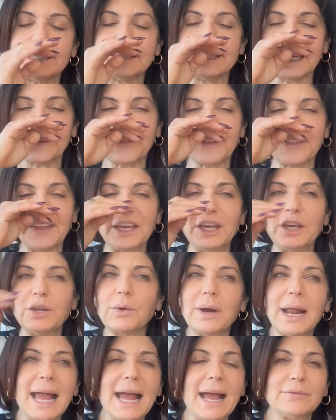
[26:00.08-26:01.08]
that's the other thing. You
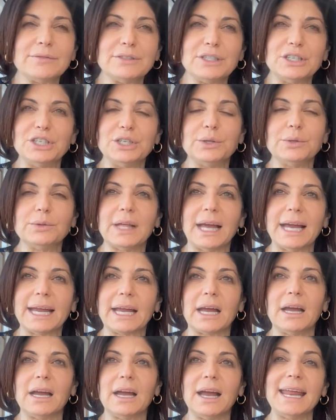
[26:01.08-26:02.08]
don't have to do
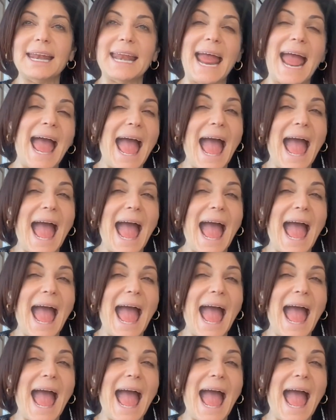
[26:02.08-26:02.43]
like an